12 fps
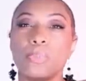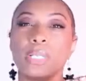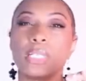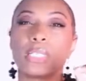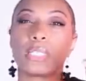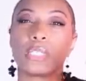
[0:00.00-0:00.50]

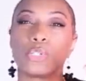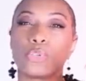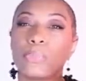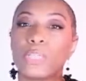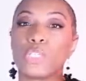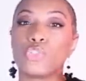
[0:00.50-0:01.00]
but it's a
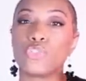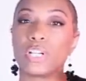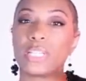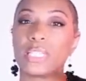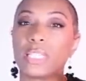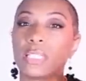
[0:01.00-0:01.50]
little bit
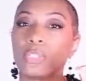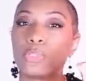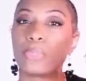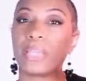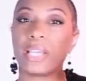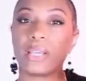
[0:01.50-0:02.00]
dressy, a
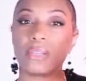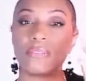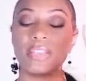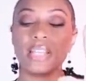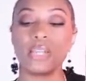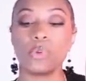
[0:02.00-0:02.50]
little bit
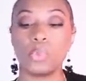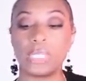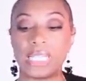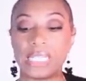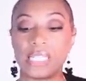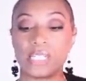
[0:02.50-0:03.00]
elevated
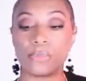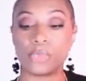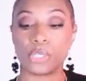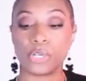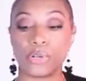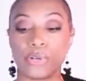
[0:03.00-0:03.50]
with that denim
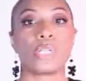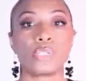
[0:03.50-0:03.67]
skirt.